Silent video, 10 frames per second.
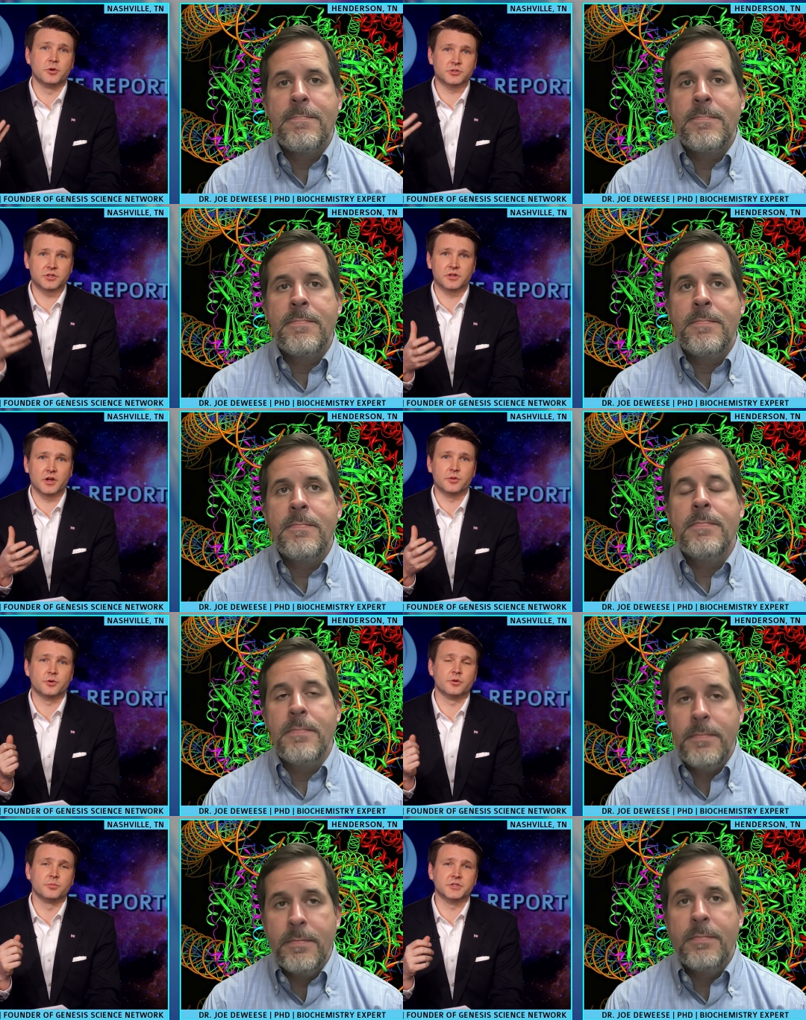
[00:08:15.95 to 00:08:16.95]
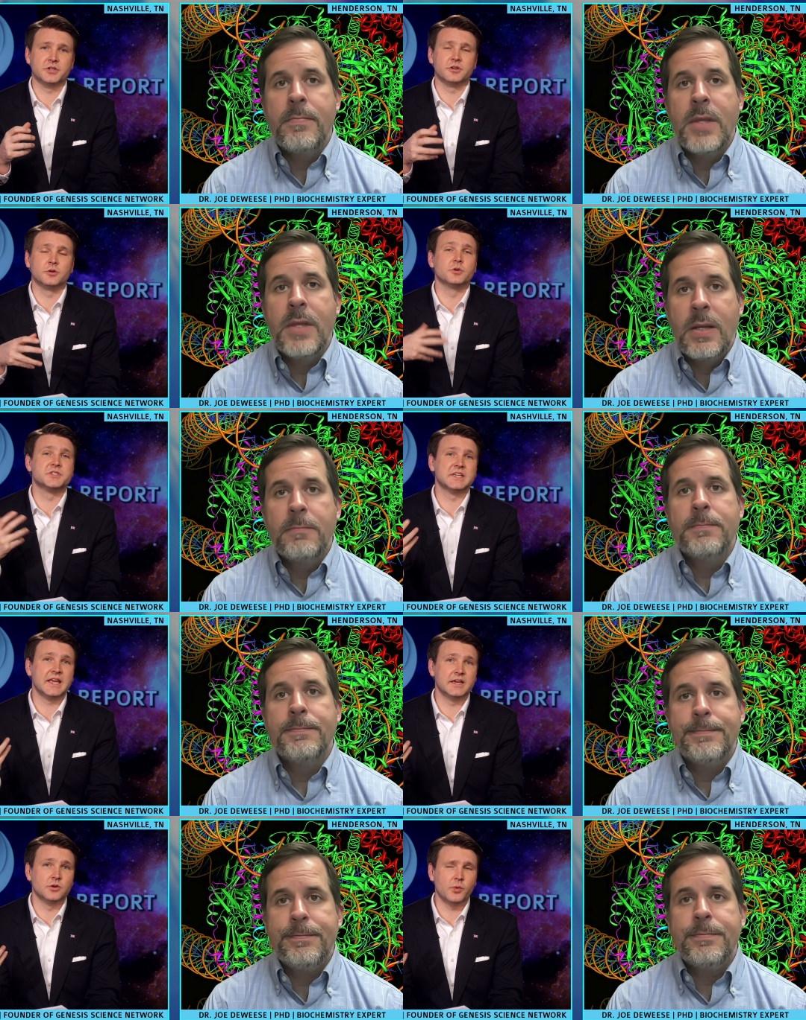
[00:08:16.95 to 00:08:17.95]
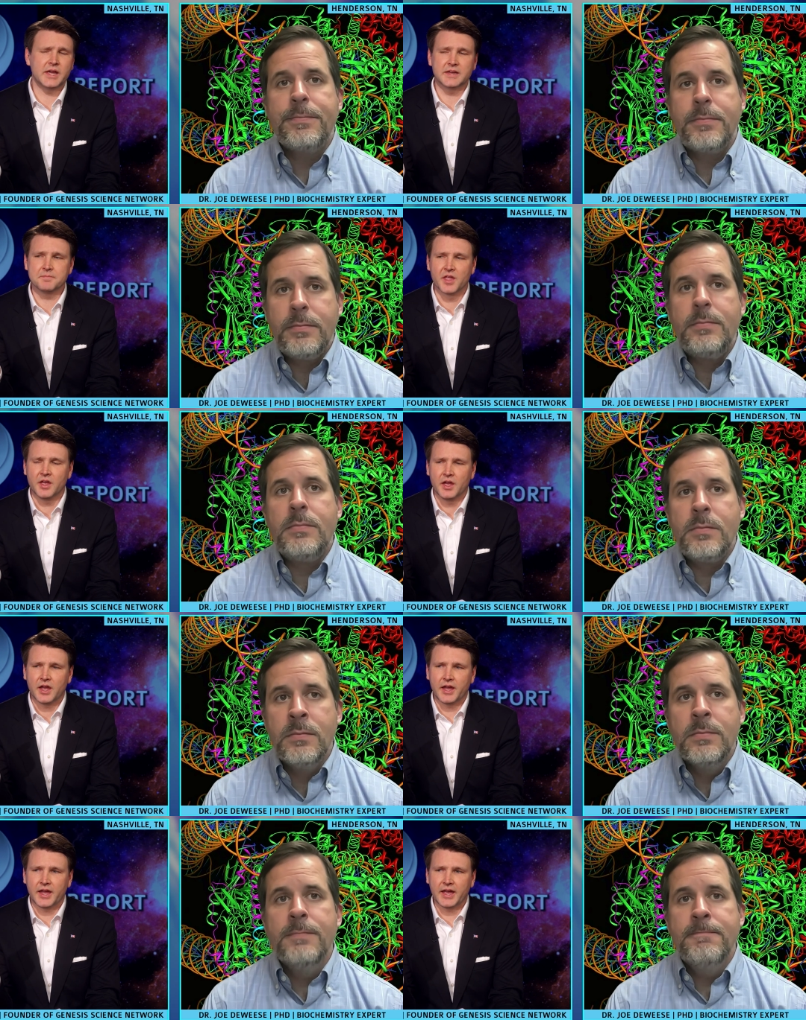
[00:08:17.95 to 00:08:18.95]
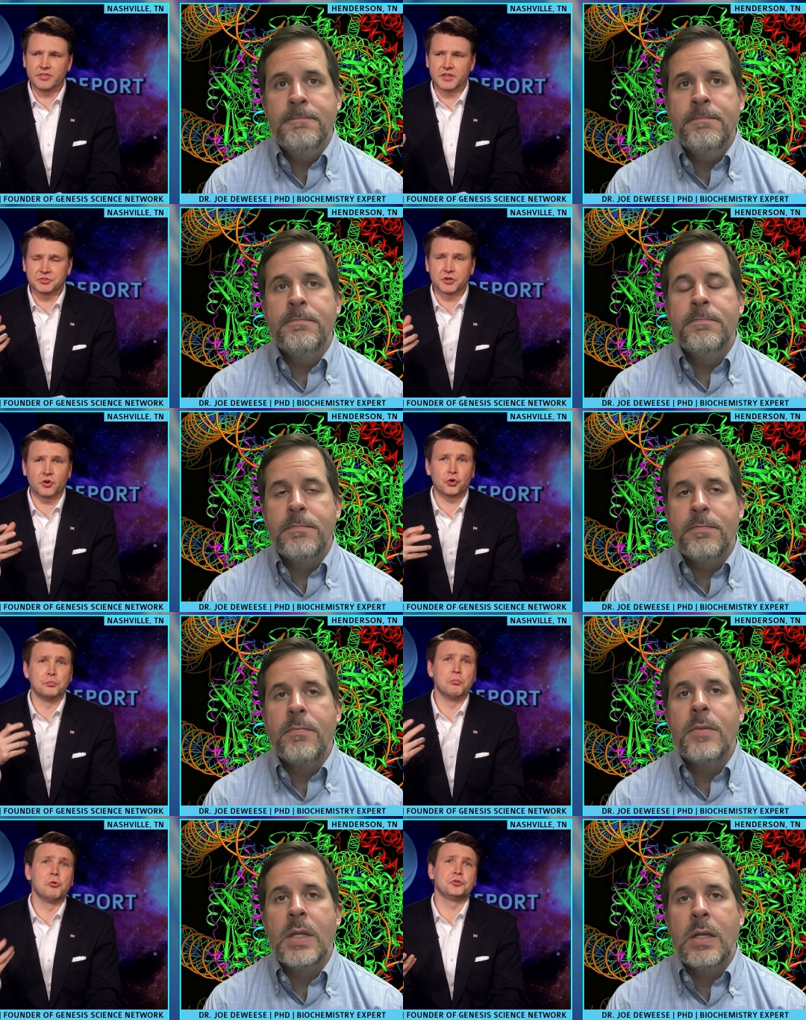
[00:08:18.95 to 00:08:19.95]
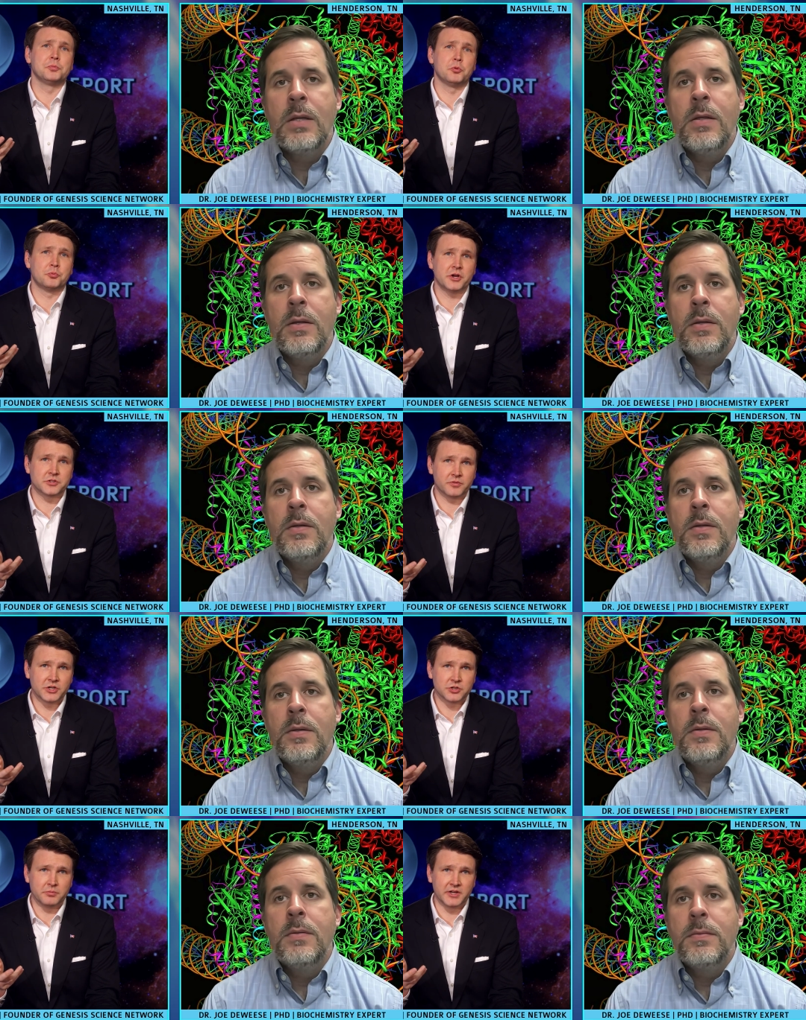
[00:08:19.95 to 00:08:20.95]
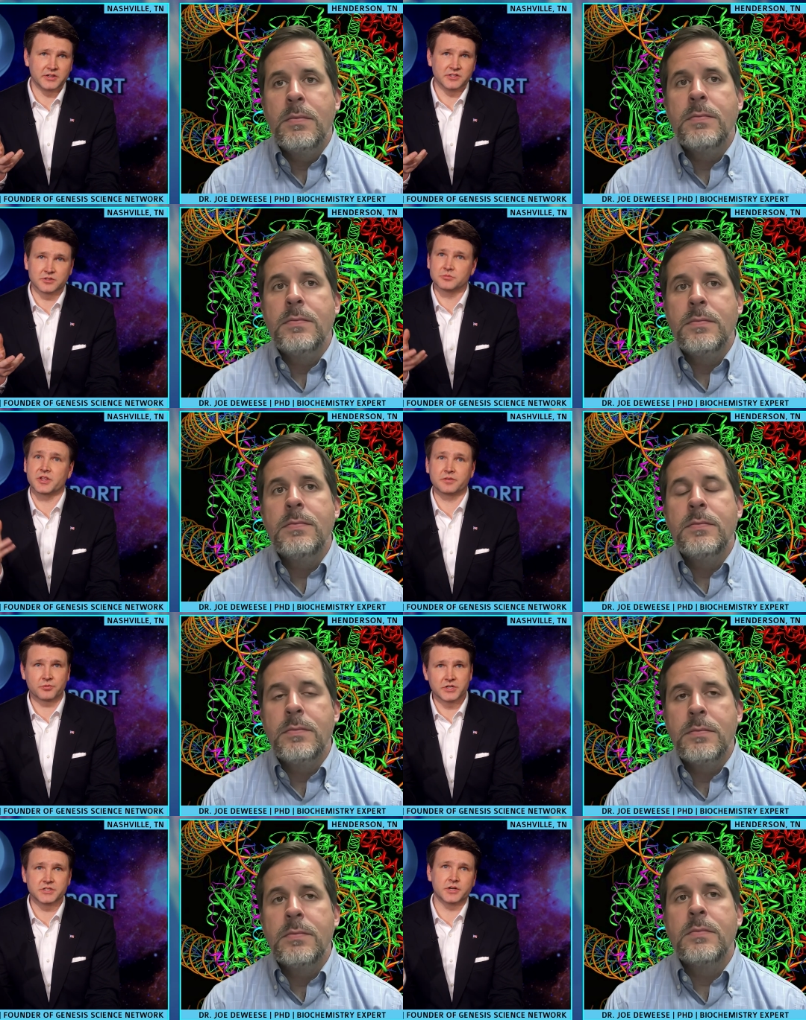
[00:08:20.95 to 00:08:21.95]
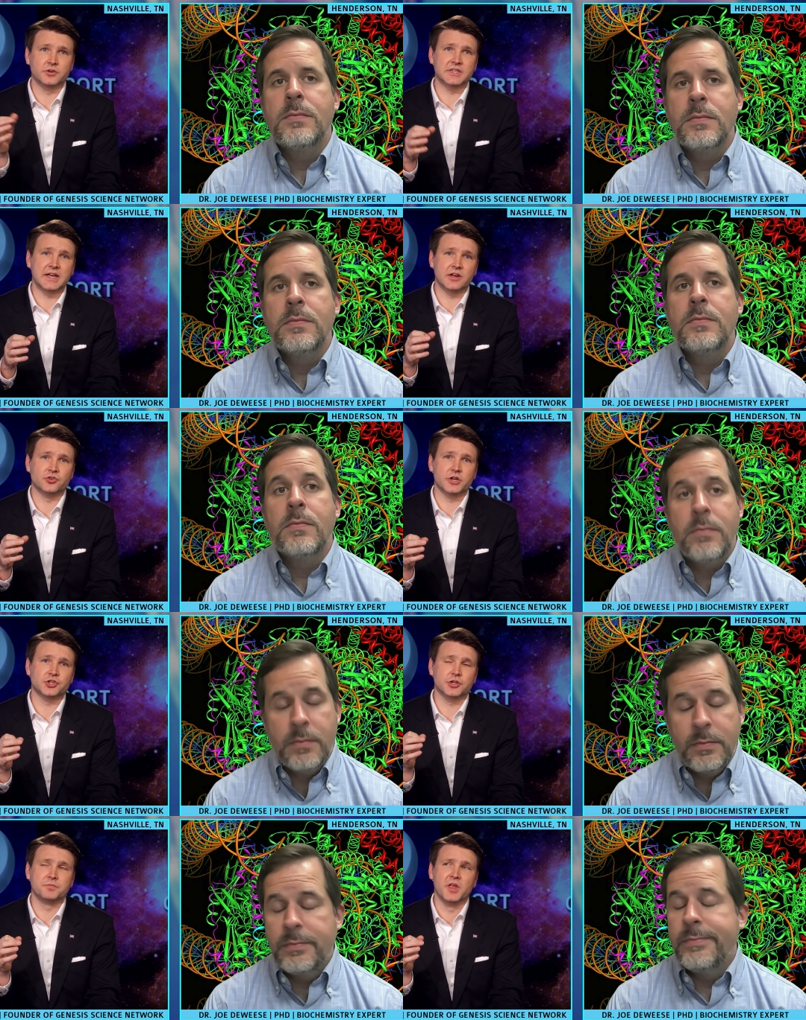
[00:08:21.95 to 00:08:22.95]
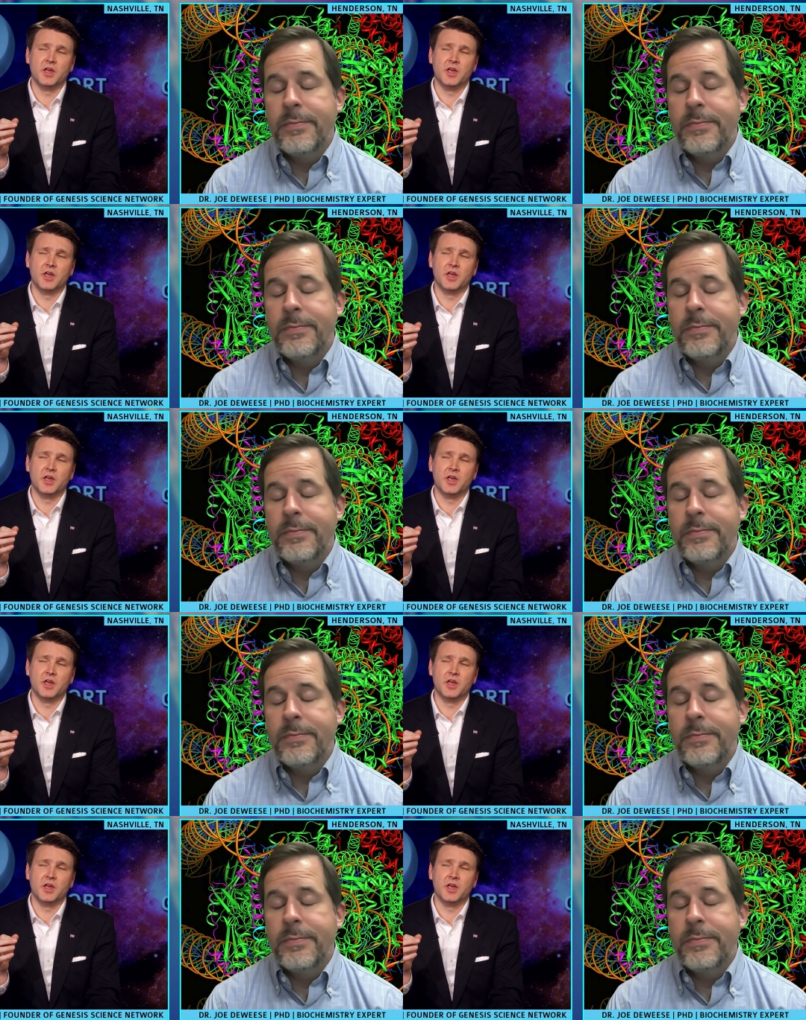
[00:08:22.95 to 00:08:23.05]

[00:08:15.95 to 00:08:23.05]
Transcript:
Speaker 1: Most of the other material was decayed away, and mm-hmm. that there are multiple preservation mechanisms like freezing or dehydration.